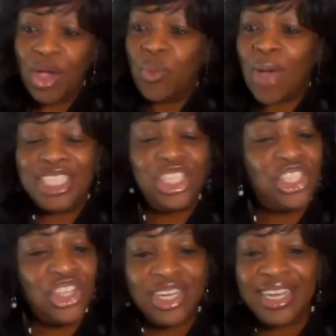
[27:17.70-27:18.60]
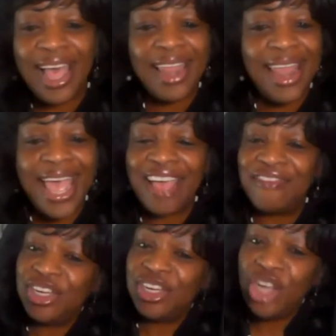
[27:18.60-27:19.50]
Why shouldn't I
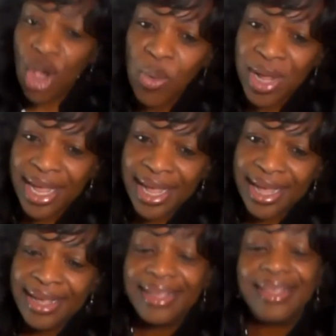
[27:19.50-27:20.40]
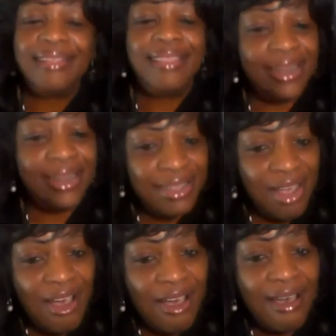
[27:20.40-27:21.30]
laugh knowing that
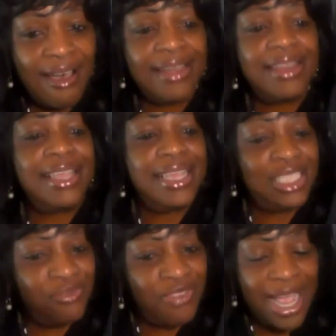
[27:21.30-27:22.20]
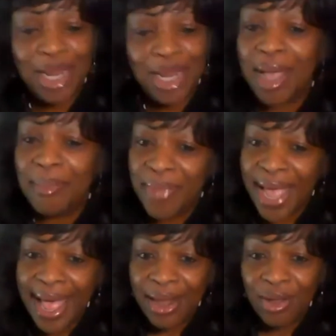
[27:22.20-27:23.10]
God is fighting my
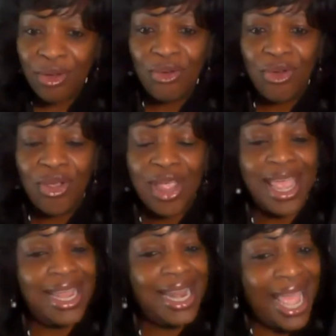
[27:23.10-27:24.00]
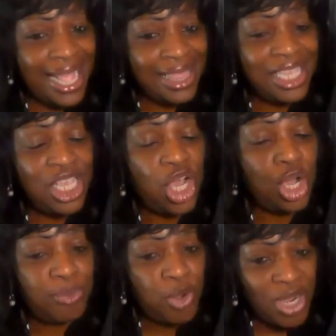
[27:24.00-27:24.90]
battle, and at the
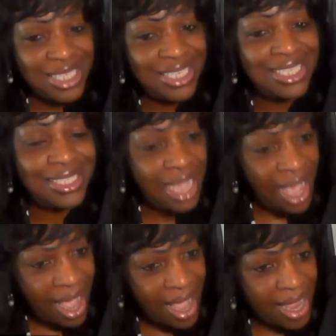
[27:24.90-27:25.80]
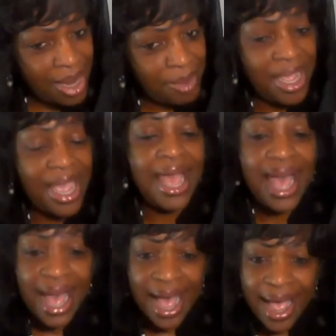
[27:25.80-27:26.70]
appointed time,
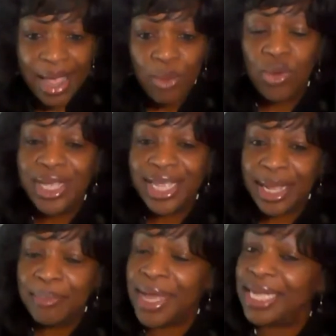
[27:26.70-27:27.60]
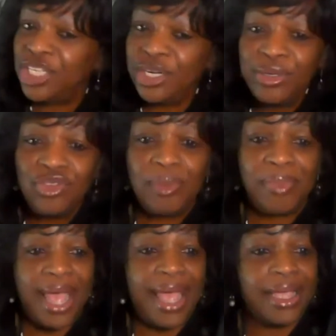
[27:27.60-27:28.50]
I will get my children
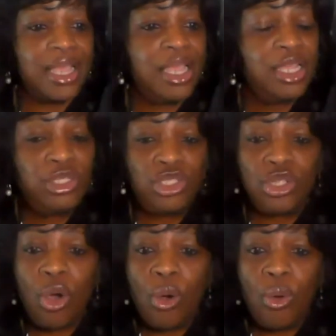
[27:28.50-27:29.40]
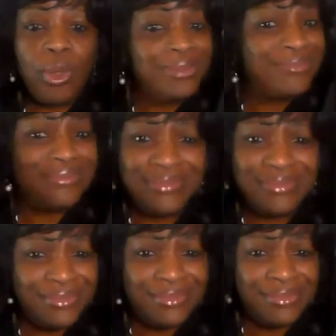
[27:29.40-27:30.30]
back? So
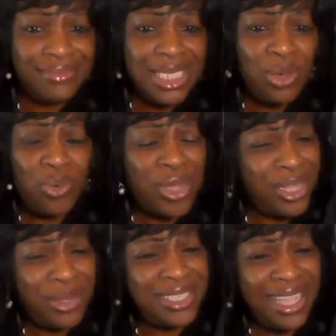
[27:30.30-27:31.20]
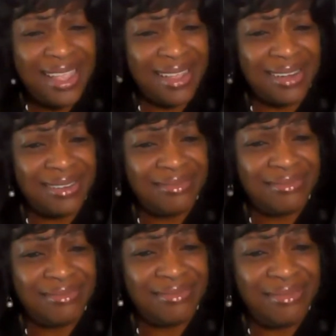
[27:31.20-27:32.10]
what are you saying?
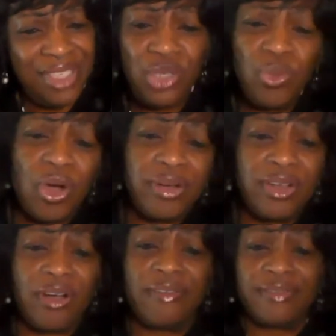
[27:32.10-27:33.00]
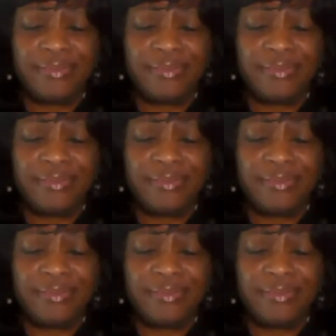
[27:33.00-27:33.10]
She walked off.